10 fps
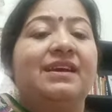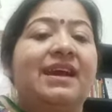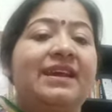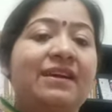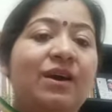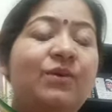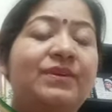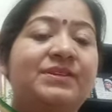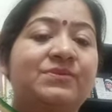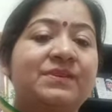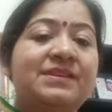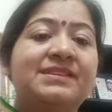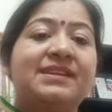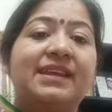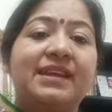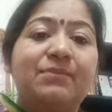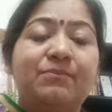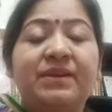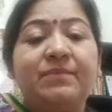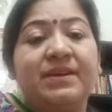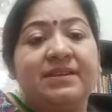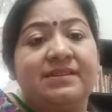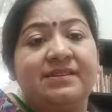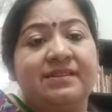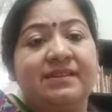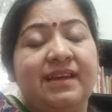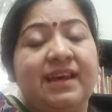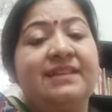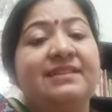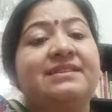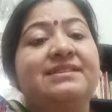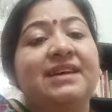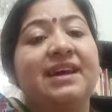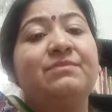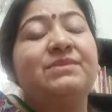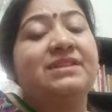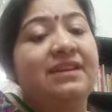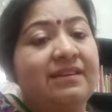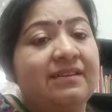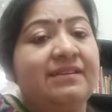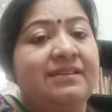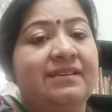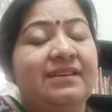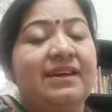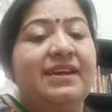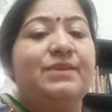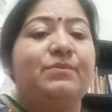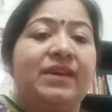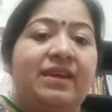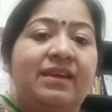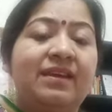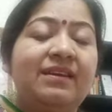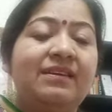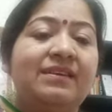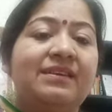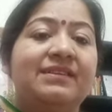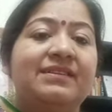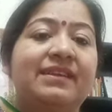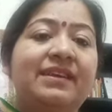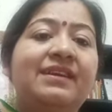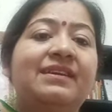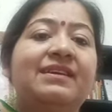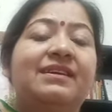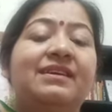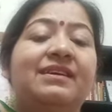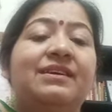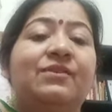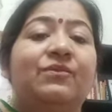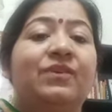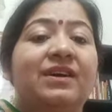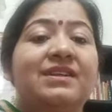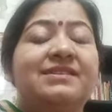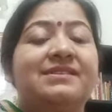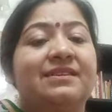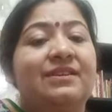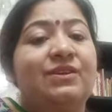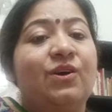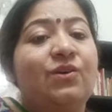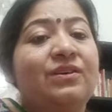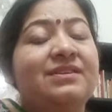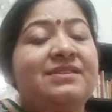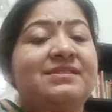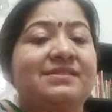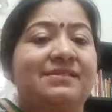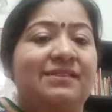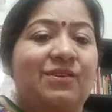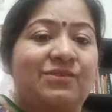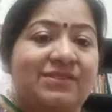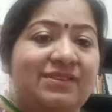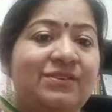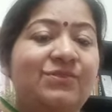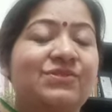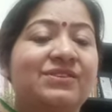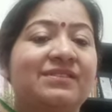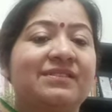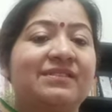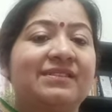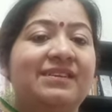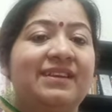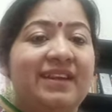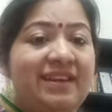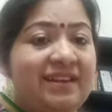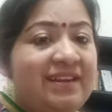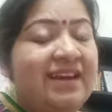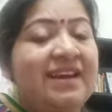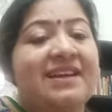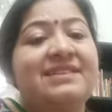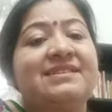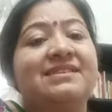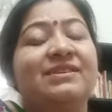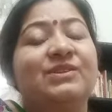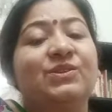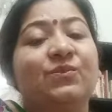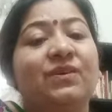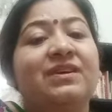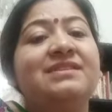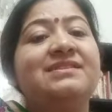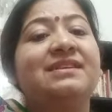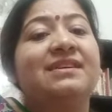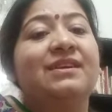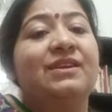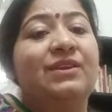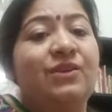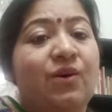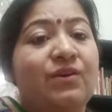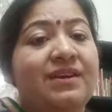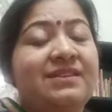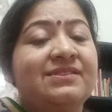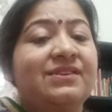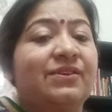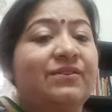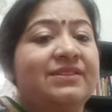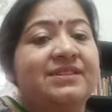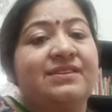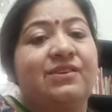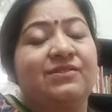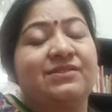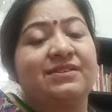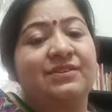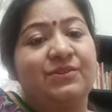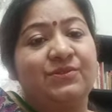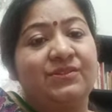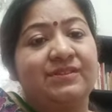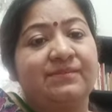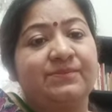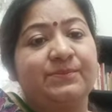and how it was implemented and the time taken in making the world's longest constitution. India has the world's longest written constitution.